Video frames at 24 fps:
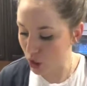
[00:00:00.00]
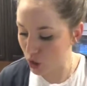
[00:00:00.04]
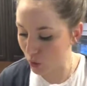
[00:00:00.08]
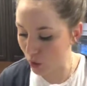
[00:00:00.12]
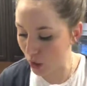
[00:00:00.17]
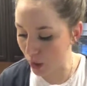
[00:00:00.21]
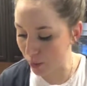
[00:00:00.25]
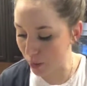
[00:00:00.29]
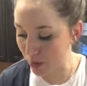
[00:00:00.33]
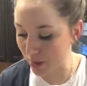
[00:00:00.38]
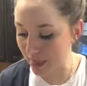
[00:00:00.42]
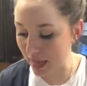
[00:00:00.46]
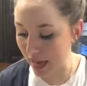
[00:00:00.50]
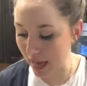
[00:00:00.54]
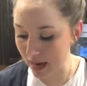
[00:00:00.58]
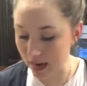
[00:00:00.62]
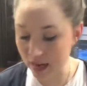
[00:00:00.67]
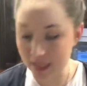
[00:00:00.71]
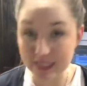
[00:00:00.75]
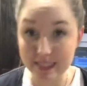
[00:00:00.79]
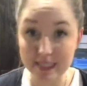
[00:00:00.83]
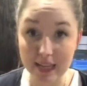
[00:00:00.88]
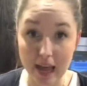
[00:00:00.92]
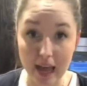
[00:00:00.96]
So we're going to put
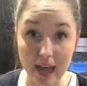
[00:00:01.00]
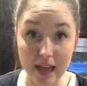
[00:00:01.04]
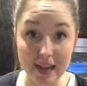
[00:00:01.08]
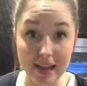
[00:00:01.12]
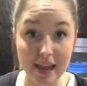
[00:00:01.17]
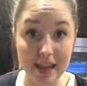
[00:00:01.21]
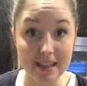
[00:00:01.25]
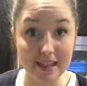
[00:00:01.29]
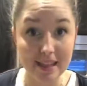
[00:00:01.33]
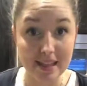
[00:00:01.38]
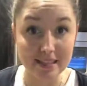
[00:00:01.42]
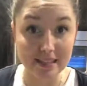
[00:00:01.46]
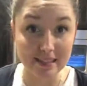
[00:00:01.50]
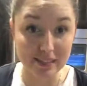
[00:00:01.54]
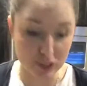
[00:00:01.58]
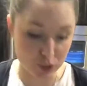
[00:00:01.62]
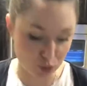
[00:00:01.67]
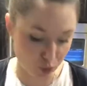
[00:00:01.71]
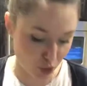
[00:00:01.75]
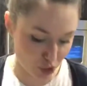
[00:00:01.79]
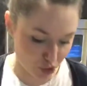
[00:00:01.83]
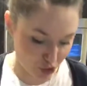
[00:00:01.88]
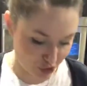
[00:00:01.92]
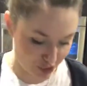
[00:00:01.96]
that aside, and that's
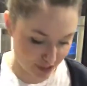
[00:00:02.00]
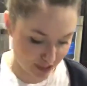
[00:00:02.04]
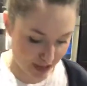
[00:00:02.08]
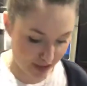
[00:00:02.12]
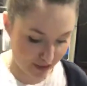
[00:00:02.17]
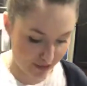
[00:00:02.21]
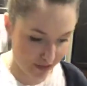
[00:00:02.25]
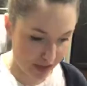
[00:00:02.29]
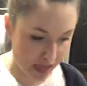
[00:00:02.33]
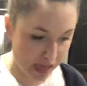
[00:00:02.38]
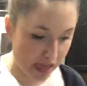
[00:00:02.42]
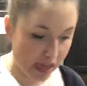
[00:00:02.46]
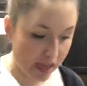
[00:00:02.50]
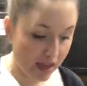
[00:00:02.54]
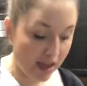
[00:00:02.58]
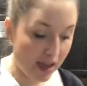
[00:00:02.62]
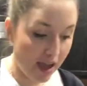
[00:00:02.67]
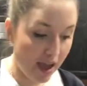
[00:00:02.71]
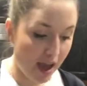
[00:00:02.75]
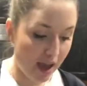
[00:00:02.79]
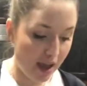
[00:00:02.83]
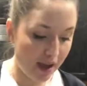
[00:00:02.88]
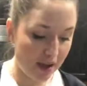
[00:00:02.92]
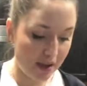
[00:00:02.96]
dishwasher safe.
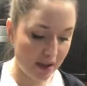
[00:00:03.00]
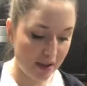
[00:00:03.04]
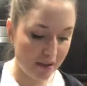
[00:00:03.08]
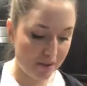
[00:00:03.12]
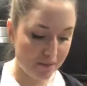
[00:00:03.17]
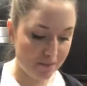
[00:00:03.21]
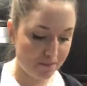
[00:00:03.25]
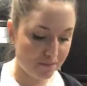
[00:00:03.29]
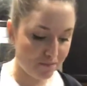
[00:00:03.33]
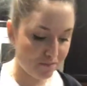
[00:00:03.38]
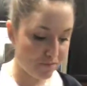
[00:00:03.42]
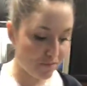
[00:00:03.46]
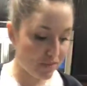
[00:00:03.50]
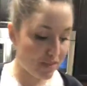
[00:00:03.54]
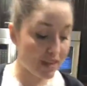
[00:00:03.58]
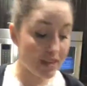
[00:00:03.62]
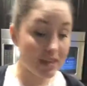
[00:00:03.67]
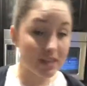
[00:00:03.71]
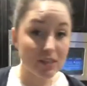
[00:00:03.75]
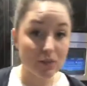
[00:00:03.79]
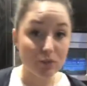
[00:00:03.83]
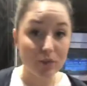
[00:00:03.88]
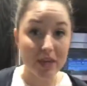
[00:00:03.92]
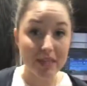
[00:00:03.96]
Um,
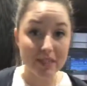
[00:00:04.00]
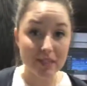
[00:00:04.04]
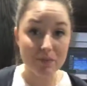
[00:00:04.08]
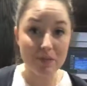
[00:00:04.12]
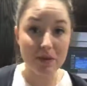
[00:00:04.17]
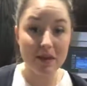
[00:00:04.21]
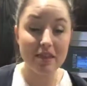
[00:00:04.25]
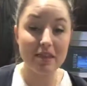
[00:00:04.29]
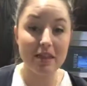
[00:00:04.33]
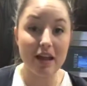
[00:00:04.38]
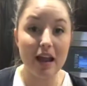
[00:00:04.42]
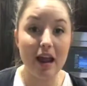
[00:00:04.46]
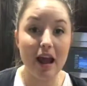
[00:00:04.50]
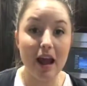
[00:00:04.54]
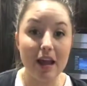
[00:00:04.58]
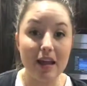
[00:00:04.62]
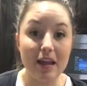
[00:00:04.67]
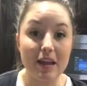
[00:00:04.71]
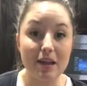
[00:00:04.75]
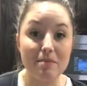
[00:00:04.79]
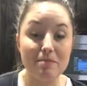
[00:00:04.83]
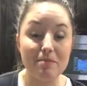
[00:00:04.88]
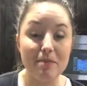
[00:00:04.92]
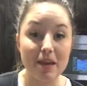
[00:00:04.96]
this recipe that
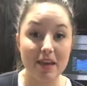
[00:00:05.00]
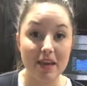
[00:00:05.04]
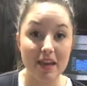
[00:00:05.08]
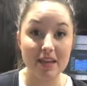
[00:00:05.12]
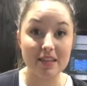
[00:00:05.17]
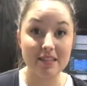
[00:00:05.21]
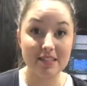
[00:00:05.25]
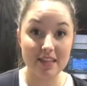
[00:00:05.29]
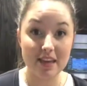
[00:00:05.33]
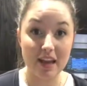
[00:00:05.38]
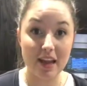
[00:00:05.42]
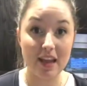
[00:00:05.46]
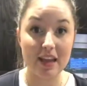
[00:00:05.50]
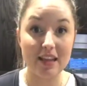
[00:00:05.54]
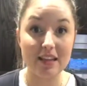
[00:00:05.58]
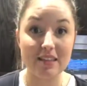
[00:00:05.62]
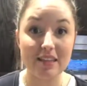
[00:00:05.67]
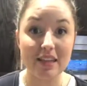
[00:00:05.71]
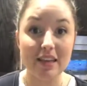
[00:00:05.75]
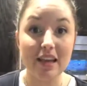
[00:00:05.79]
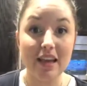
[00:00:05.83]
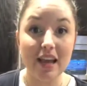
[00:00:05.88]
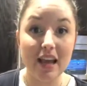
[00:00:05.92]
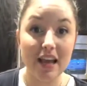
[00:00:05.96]
I am making
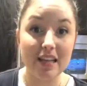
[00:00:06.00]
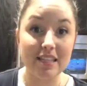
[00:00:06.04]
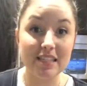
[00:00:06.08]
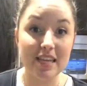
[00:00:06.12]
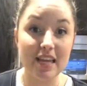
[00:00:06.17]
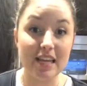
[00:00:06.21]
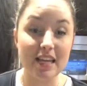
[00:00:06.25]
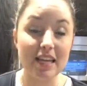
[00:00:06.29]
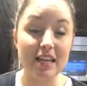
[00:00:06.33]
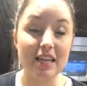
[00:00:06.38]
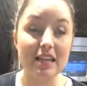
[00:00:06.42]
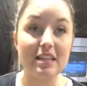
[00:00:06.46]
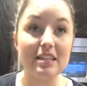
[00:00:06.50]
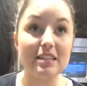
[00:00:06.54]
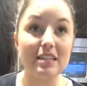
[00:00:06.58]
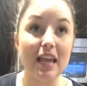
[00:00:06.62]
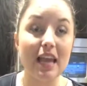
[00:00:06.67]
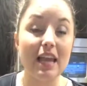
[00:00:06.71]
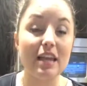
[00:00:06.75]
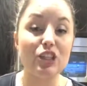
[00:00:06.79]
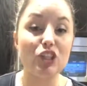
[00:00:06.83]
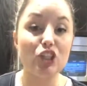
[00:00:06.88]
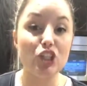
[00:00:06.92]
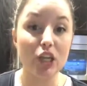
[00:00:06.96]
tonight, I said it is
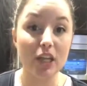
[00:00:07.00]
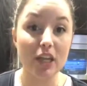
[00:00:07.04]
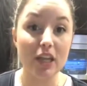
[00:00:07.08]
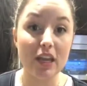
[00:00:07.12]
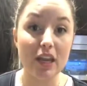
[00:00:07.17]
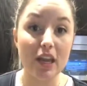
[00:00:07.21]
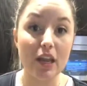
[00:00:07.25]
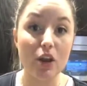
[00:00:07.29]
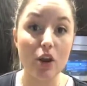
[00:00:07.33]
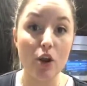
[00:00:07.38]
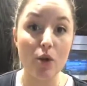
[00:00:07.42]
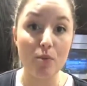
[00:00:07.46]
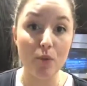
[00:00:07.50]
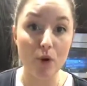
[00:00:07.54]
a chicken